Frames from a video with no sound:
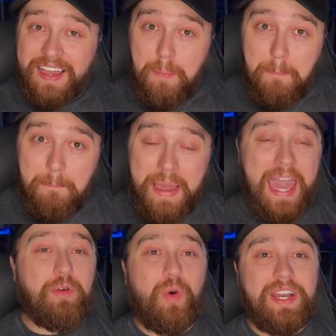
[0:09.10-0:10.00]

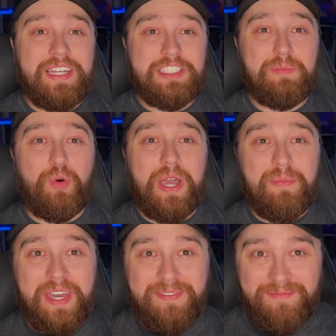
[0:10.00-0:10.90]
Man, what a
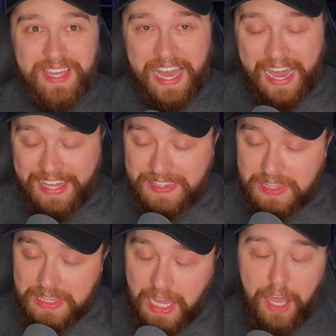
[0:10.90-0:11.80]
disappointment. I
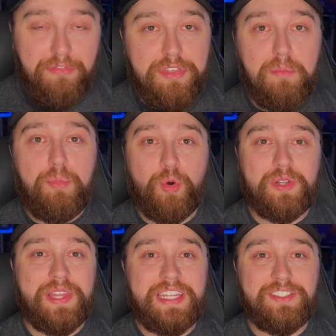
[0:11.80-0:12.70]
love the
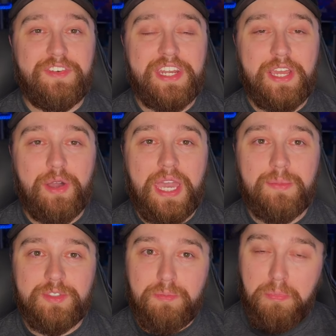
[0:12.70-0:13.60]
Borderlands video
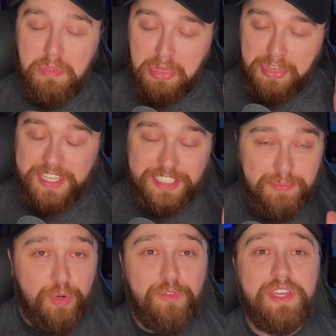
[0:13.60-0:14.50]
games, but this
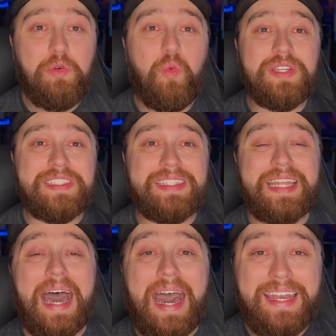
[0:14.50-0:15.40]
movie was
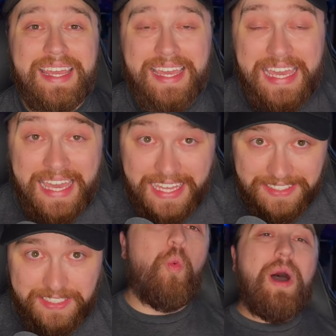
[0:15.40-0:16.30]
not
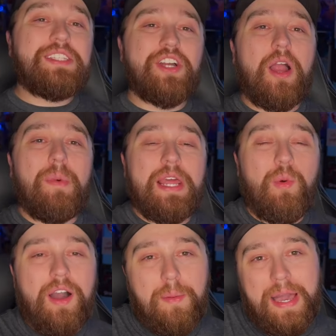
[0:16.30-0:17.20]
it. What's going on, buddy?
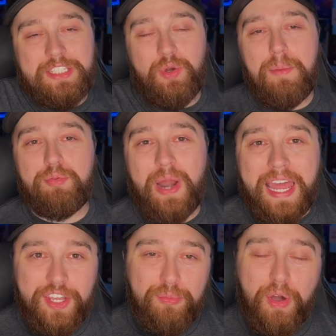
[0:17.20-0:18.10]
Welcome back to a
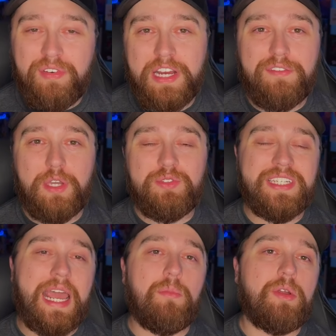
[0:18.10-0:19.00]
brand new movie review.
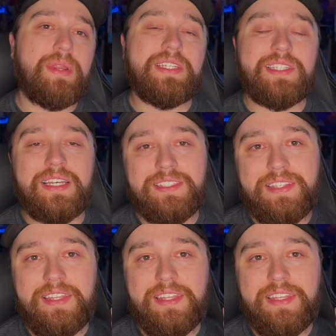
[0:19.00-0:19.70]
Today I'm going to be discussing